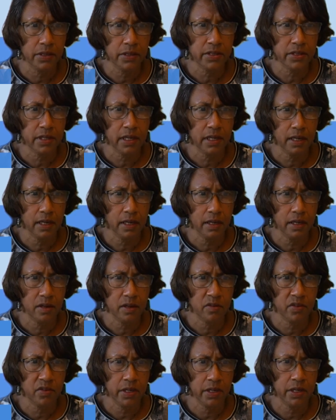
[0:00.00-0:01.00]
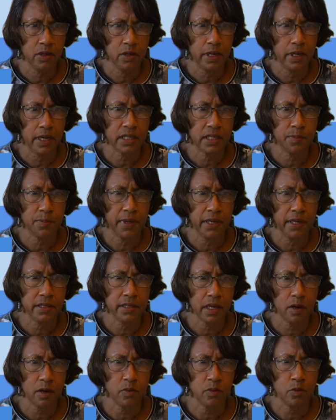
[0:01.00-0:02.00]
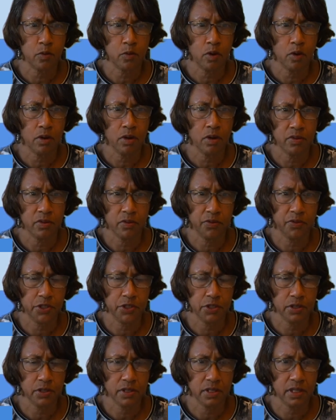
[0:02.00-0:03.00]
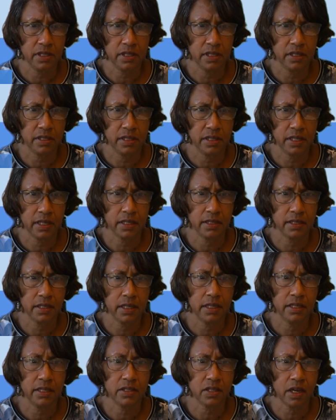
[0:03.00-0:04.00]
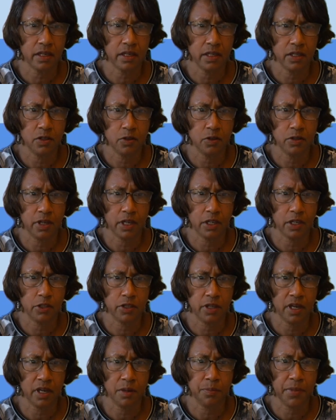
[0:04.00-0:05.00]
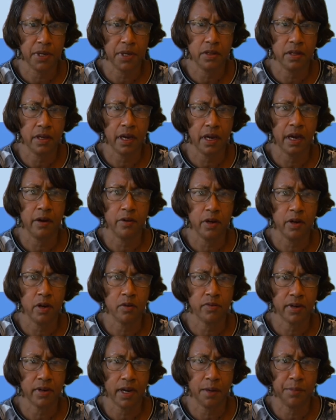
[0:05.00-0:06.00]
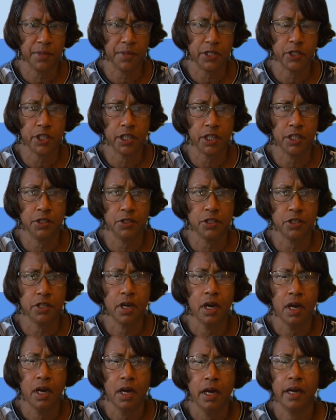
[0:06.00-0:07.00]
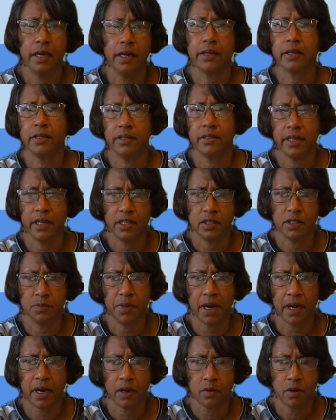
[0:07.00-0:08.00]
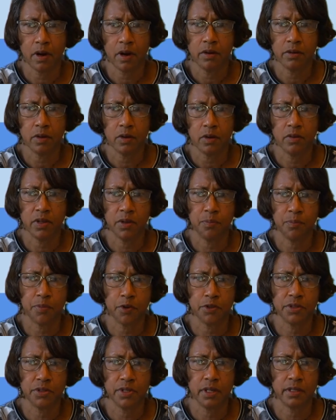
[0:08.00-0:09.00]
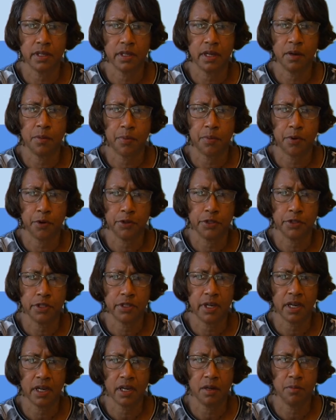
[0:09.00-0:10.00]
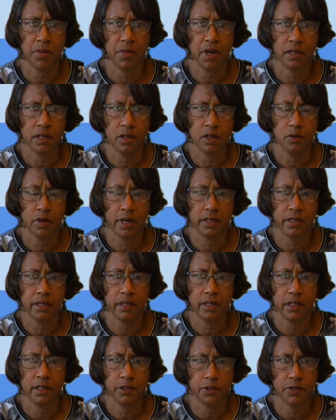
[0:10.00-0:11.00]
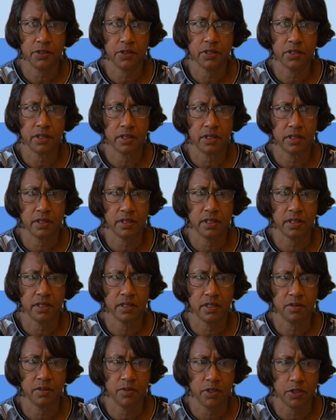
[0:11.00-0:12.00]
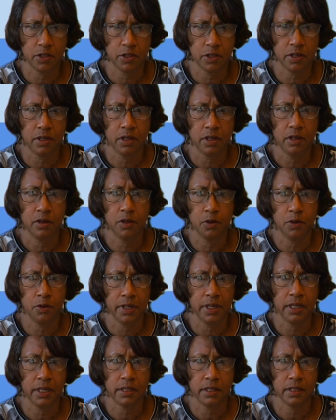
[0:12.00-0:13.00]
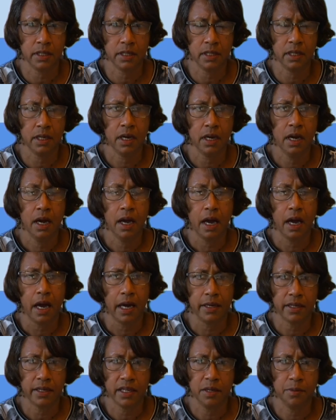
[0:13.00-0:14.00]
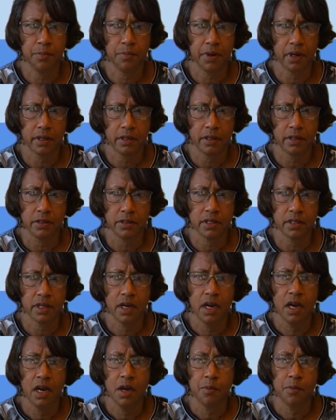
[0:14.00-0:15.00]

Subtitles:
This e-learning video explains how the role of official statistics is starting to take shape in the area of climate change. It contains background on the process and approach taken by the United Nations Statistics Division, UNSD, and key partners,